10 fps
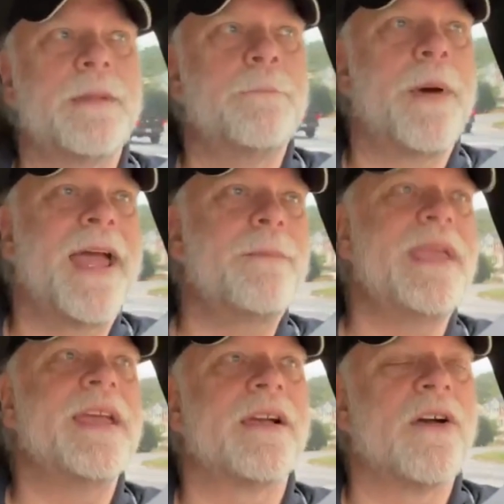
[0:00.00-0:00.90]
and buy
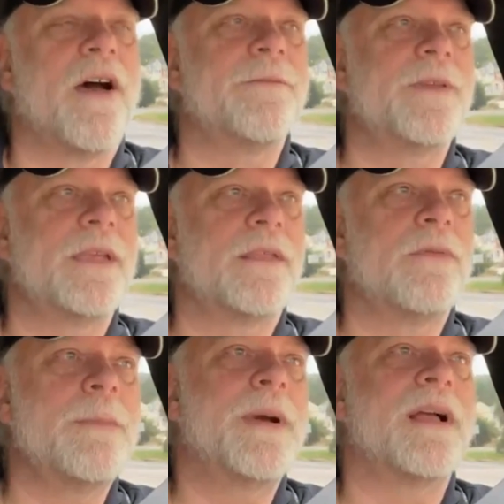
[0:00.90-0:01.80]
me a coffee.
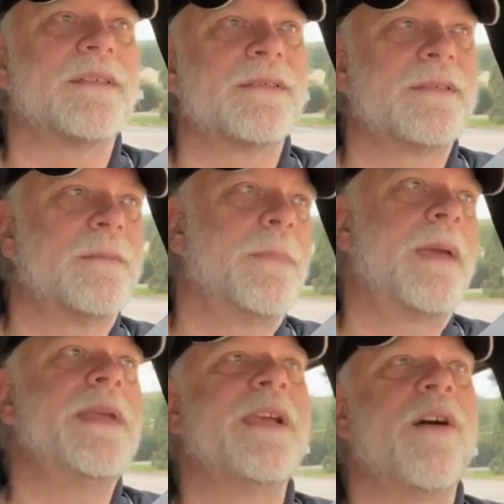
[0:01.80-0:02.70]
Three bucks.
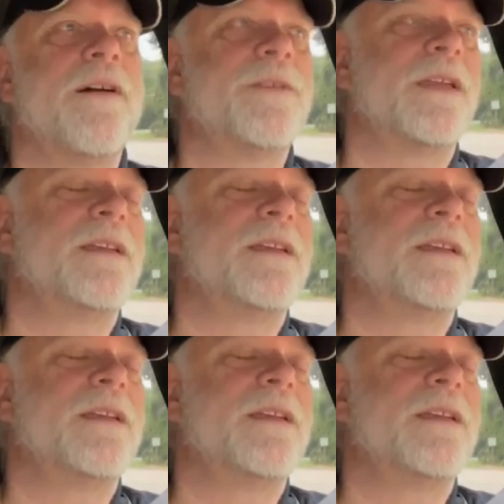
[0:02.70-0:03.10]
Buy me a coffee.